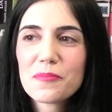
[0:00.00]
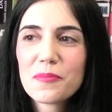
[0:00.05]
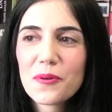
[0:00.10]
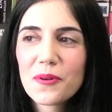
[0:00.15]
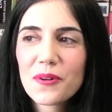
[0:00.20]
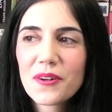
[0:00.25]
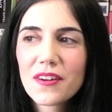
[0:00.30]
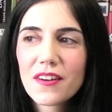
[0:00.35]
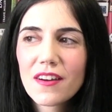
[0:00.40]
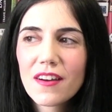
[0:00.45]

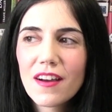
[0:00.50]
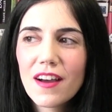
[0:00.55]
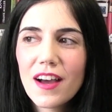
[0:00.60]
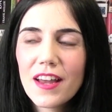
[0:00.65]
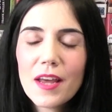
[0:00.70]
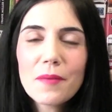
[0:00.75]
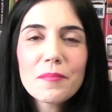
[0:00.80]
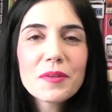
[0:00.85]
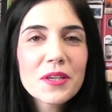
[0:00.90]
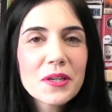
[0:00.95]
book,
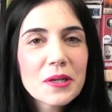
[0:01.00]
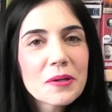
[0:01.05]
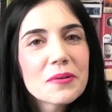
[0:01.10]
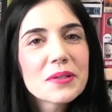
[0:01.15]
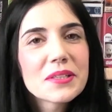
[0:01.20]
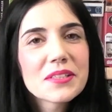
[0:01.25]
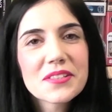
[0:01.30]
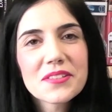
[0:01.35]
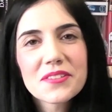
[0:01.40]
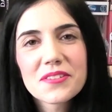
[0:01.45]
and I'm
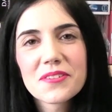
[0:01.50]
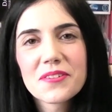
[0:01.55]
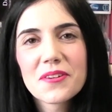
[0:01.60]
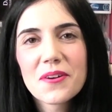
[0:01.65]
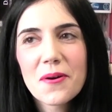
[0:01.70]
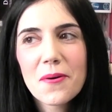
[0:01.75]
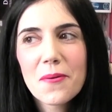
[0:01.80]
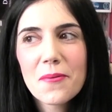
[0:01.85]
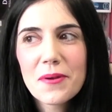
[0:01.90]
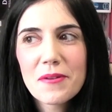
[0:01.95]
curious to
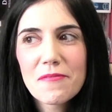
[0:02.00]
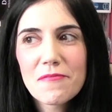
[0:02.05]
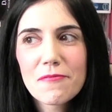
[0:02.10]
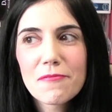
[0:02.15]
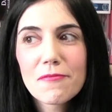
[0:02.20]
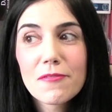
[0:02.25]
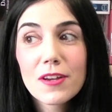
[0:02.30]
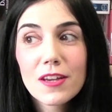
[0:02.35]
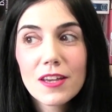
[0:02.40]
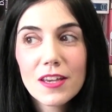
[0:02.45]
know if
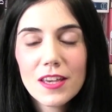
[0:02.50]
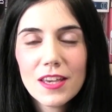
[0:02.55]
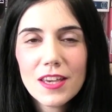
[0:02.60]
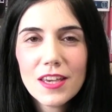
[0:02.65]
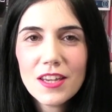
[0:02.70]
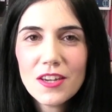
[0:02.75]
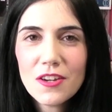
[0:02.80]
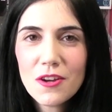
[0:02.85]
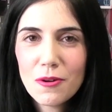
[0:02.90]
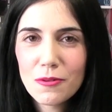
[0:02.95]

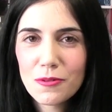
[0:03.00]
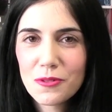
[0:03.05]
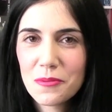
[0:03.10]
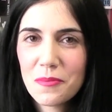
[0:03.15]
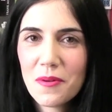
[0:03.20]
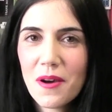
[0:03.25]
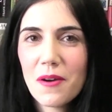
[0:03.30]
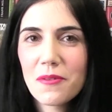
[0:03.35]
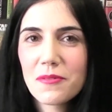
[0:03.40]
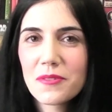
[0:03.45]
he knows
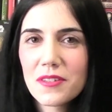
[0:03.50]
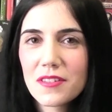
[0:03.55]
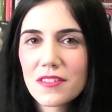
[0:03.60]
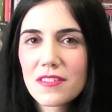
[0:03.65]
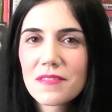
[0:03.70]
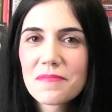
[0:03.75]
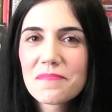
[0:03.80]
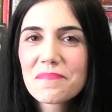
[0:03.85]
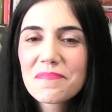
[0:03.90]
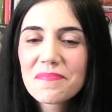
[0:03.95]
about
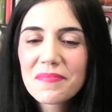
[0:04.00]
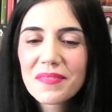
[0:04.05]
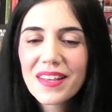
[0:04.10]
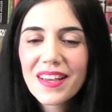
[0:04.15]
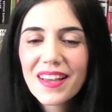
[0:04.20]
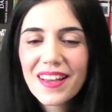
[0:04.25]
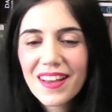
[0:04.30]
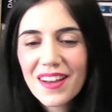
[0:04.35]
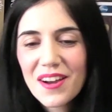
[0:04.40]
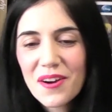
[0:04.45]
it.
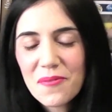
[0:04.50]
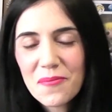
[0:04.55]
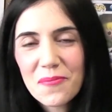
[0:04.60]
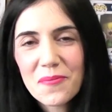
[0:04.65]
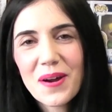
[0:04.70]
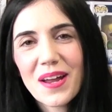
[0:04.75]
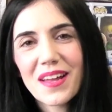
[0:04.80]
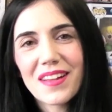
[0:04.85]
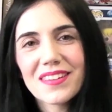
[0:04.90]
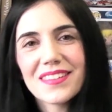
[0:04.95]

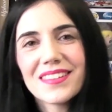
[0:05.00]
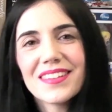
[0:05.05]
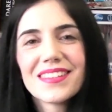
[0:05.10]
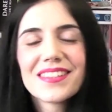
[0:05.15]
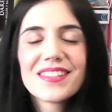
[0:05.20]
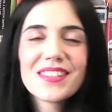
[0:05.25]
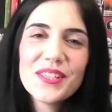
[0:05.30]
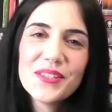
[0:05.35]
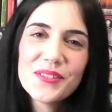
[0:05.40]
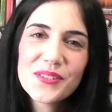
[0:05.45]
Well,
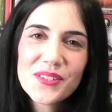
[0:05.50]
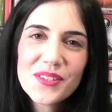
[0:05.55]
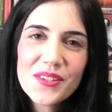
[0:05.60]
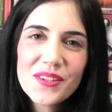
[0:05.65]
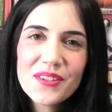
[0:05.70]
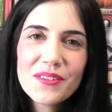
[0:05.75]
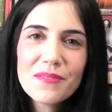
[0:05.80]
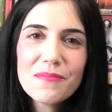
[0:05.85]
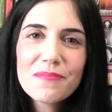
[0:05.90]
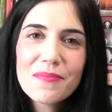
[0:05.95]
see you
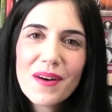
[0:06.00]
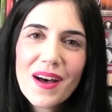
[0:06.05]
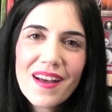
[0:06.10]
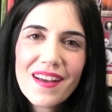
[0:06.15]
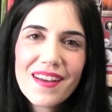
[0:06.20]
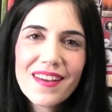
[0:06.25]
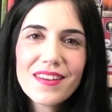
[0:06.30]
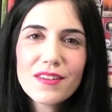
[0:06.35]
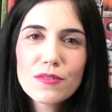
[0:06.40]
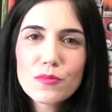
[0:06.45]
soon.
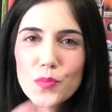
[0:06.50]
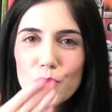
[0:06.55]
Bye!